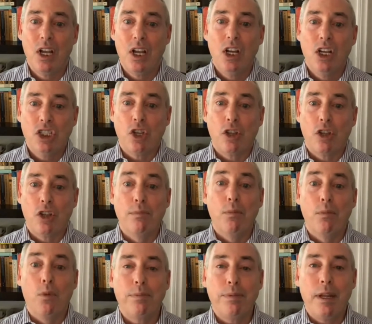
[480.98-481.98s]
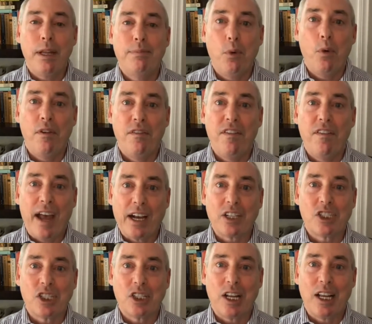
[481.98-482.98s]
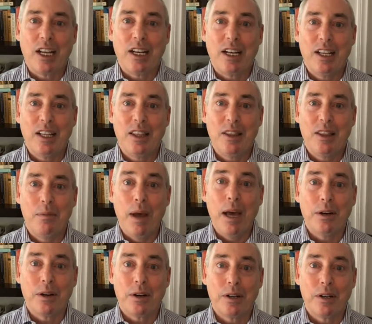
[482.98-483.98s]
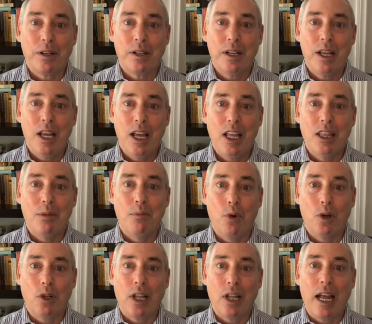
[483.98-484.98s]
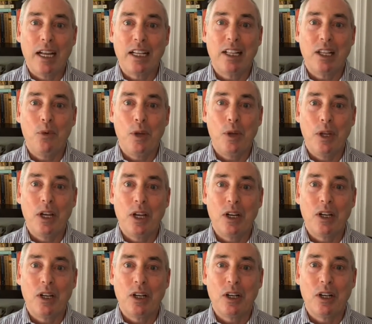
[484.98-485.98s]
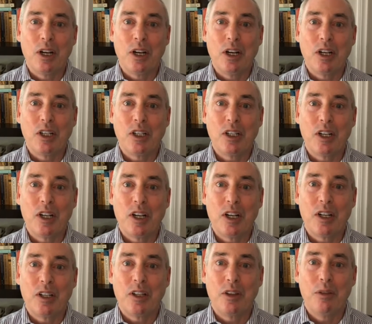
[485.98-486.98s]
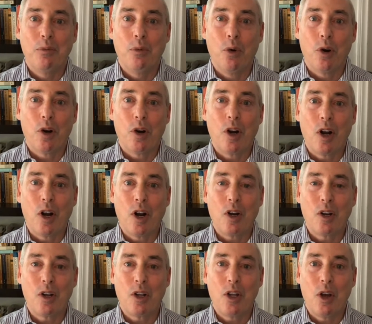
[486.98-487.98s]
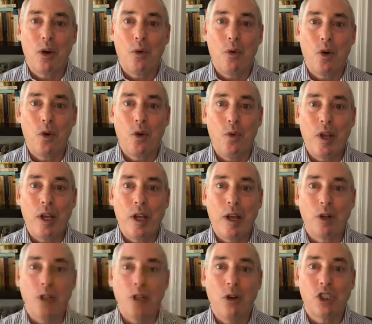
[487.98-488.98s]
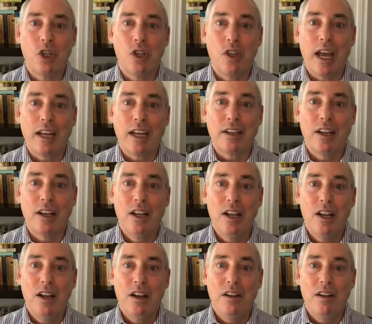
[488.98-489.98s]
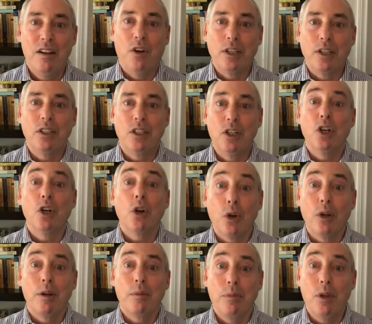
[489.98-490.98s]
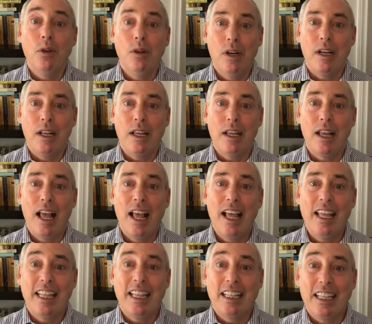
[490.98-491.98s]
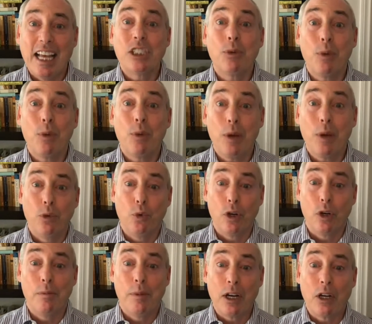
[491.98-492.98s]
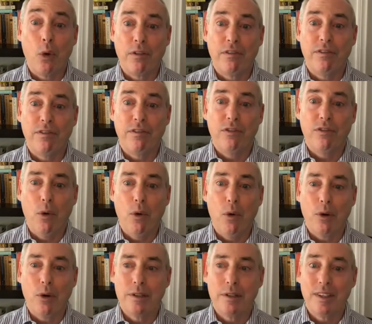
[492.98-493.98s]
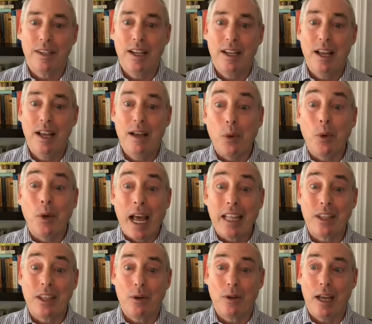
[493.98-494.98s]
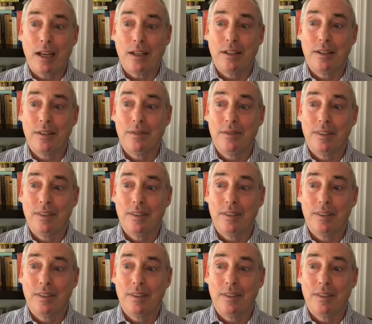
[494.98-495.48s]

So the more people we vaccinate, the better. And the more likely we come close to that vaunted herd immunity, the less we have to worry about going forward. But we're not there yet.